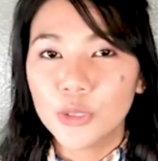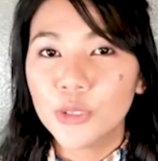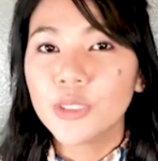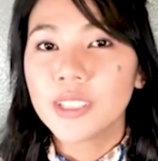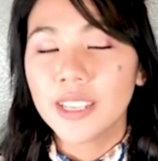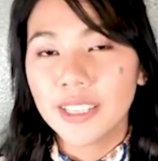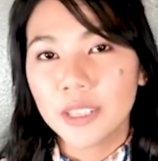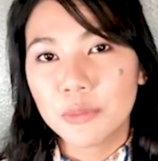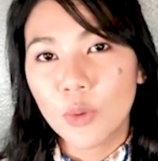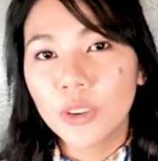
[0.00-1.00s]
are two
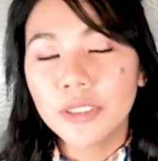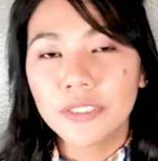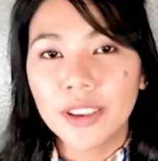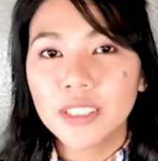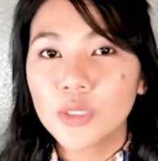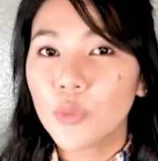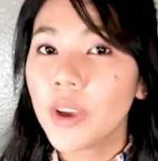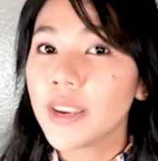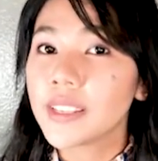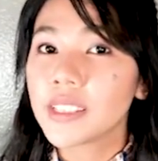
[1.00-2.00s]
slightly more
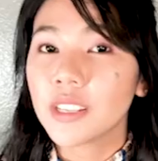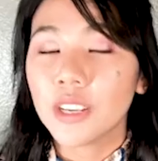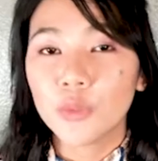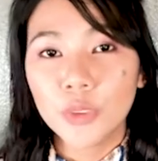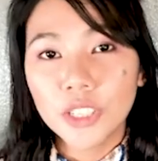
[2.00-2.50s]
advanced ways